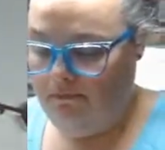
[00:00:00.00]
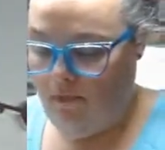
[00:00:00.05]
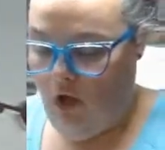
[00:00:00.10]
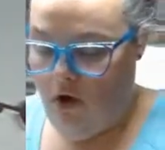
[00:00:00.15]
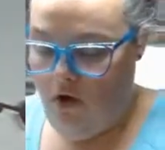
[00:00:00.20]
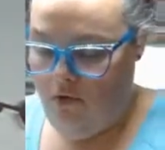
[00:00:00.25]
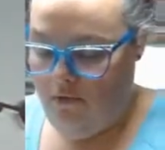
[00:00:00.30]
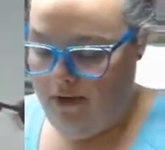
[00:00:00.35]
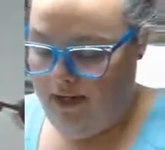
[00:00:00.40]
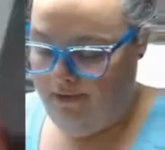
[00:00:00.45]

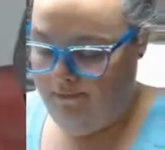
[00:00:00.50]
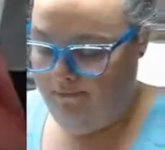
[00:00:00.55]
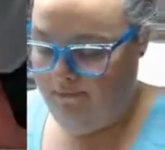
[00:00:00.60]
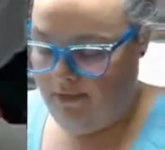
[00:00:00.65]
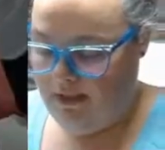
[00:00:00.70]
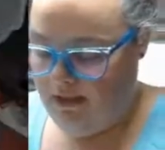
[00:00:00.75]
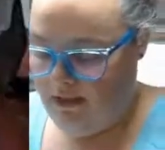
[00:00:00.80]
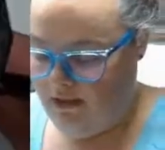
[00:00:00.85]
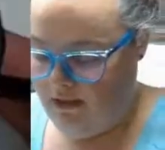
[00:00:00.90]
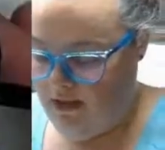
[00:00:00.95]
Oh wait,
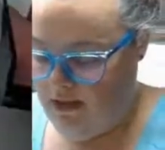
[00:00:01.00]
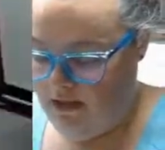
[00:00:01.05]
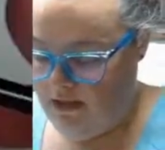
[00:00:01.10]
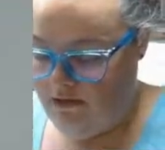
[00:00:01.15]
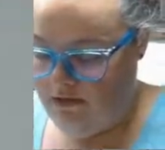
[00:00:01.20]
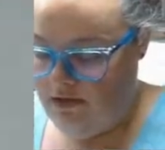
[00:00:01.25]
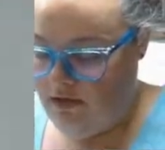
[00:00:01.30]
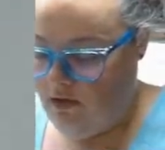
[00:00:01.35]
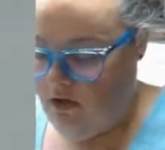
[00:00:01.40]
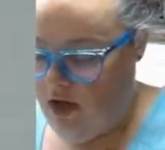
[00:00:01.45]

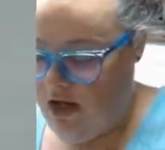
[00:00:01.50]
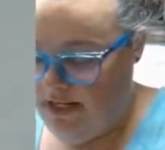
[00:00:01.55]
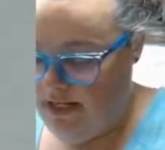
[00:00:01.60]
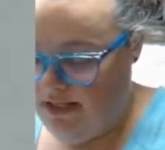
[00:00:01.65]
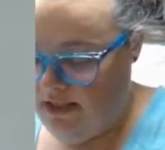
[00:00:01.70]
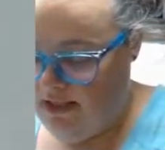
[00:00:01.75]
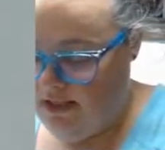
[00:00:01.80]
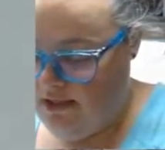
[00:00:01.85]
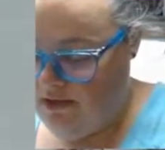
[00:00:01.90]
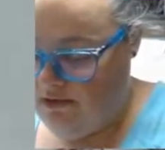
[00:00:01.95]
there's a lot
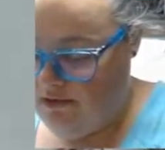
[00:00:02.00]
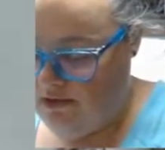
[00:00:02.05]
in there.